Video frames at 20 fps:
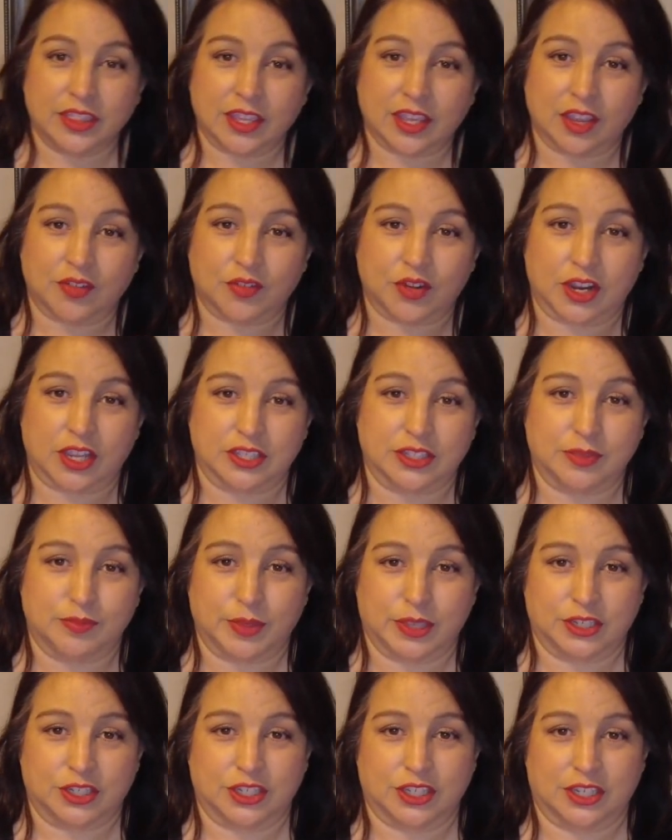think I forgot to
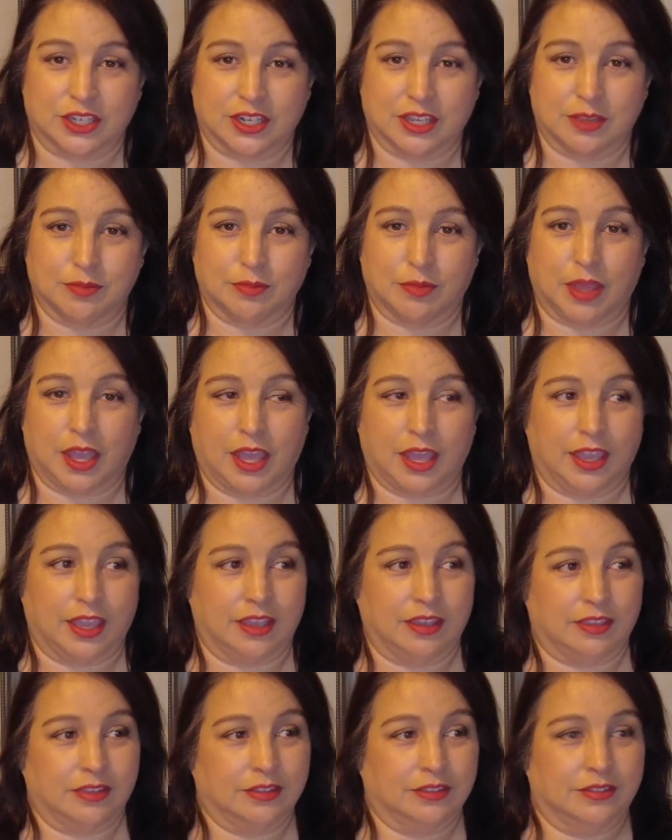
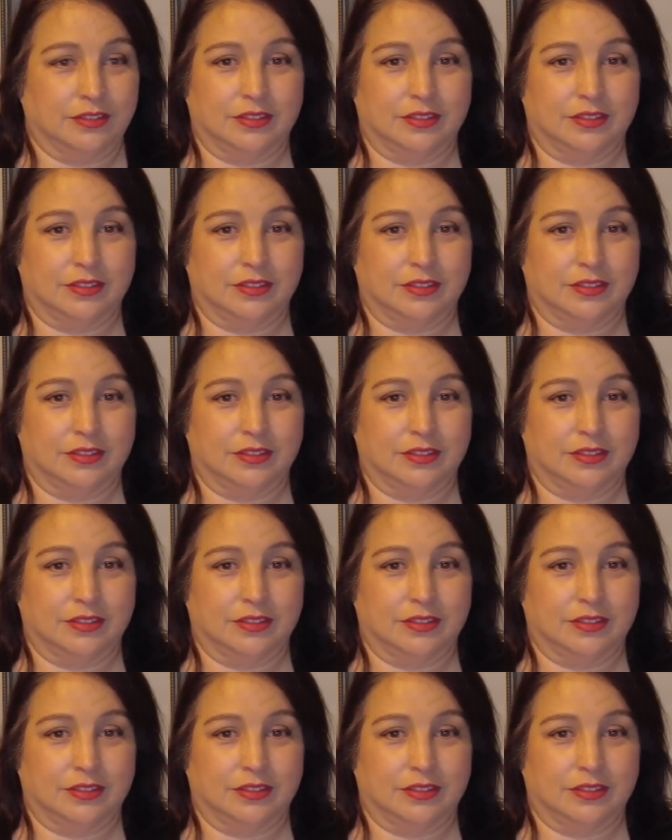mention